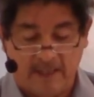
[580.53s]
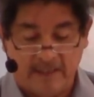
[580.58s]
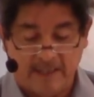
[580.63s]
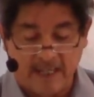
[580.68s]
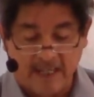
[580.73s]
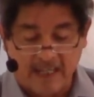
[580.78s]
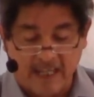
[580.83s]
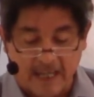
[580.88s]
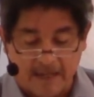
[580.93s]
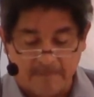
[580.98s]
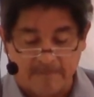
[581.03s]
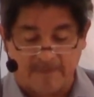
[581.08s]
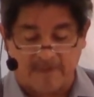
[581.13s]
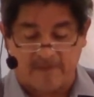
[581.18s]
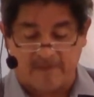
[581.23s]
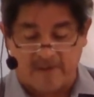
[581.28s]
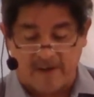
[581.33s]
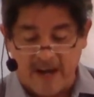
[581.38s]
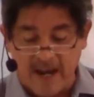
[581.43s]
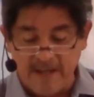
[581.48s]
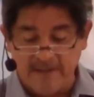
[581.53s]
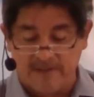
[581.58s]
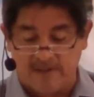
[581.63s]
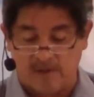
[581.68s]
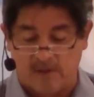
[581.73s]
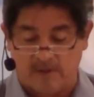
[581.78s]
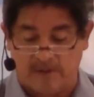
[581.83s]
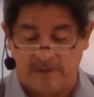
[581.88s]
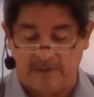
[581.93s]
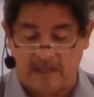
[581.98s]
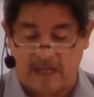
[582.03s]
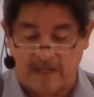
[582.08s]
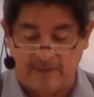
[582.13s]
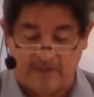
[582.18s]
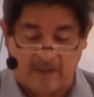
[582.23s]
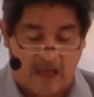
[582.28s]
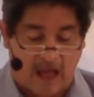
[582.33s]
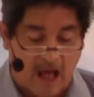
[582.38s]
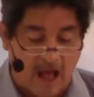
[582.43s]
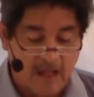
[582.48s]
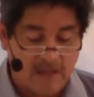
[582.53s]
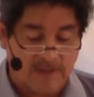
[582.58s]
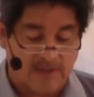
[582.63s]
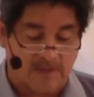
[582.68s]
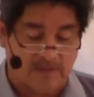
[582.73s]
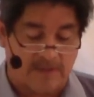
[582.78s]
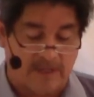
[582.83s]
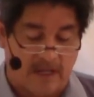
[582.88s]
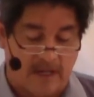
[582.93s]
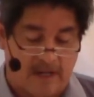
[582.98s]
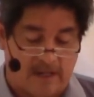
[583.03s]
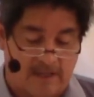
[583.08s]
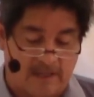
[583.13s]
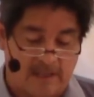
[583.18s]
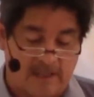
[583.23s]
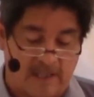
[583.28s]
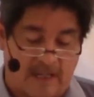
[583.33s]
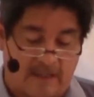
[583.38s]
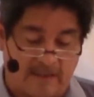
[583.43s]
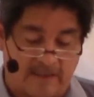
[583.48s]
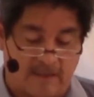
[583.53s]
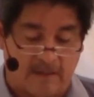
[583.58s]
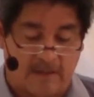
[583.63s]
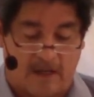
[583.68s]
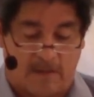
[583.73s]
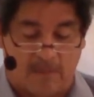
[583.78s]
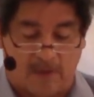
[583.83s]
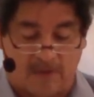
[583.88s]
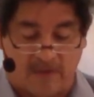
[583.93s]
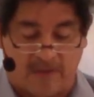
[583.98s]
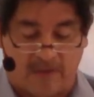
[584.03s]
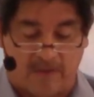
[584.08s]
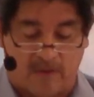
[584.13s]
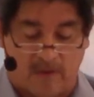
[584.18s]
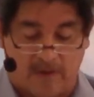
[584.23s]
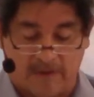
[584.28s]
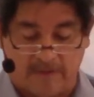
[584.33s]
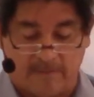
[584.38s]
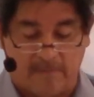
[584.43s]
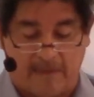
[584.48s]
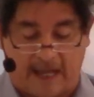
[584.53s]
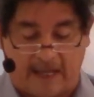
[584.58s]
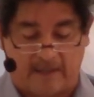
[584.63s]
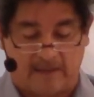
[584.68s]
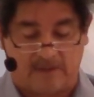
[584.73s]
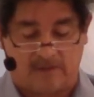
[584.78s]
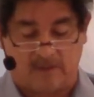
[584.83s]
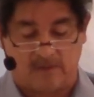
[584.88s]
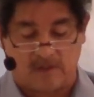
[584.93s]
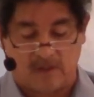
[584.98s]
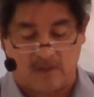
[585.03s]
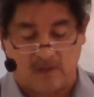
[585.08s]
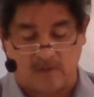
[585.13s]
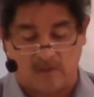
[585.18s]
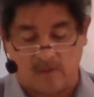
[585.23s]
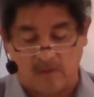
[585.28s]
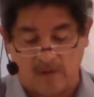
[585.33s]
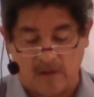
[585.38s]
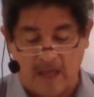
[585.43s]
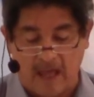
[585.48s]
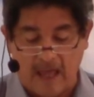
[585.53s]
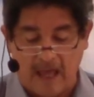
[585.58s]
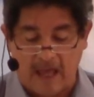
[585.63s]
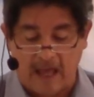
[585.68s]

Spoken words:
They get great joy, and also they are excited about going back to the school